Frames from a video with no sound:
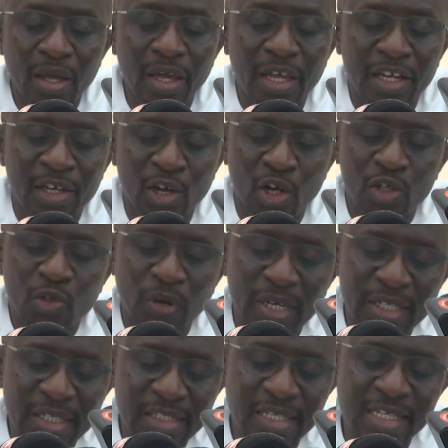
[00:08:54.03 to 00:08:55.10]
In your
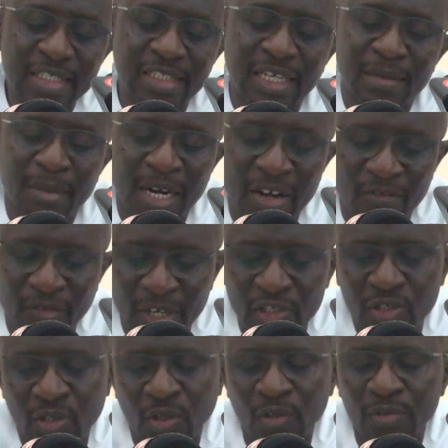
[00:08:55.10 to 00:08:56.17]
2016
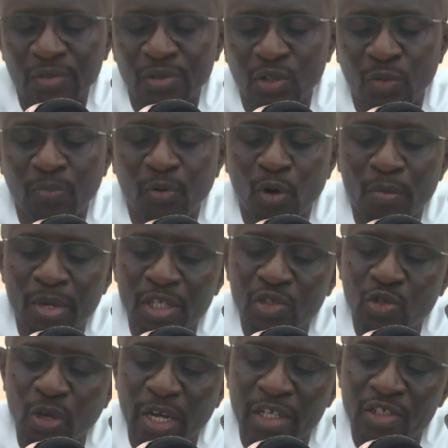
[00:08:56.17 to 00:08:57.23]
manifesto, you promised
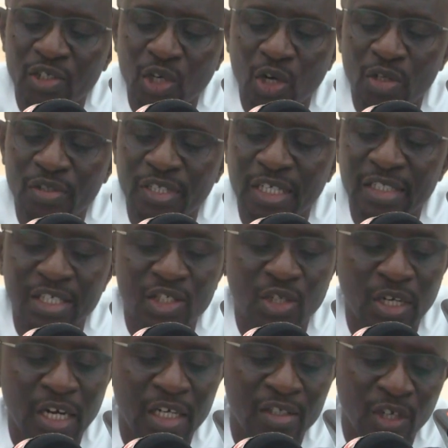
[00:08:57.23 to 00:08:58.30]
to ensure
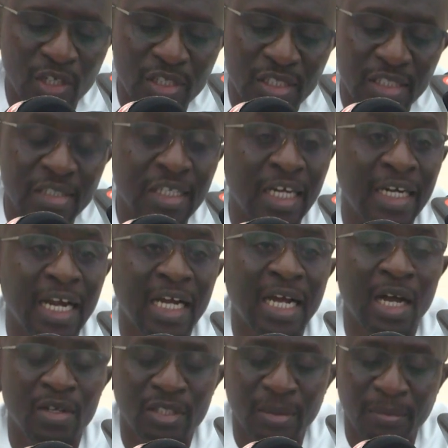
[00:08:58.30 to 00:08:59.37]
transitional justice and
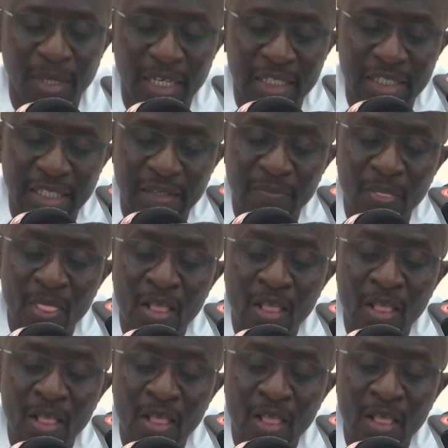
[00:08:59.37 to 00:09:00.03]
accountability